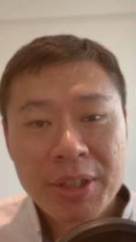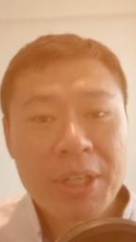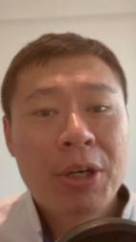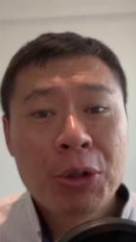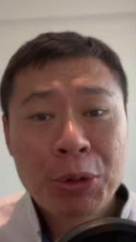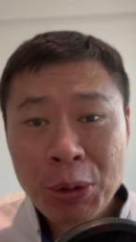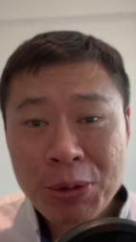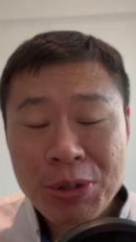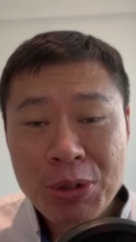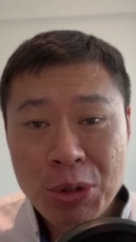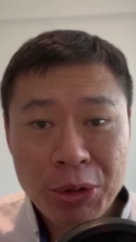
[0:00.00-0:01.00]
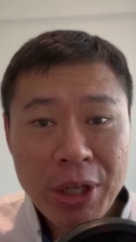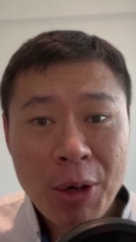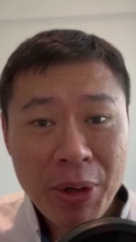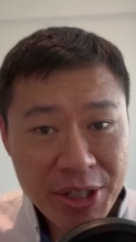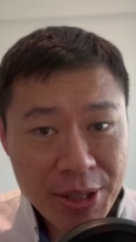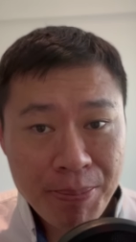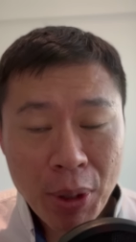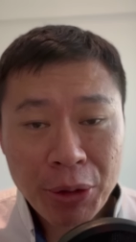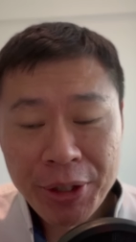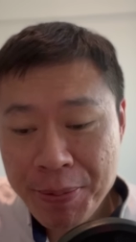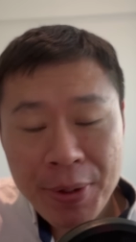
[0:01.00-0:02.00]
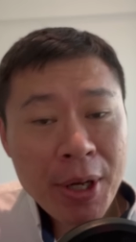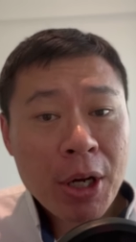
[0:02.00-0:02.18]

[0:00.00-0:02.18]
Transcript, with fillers: Take out your notes, jot down what is important,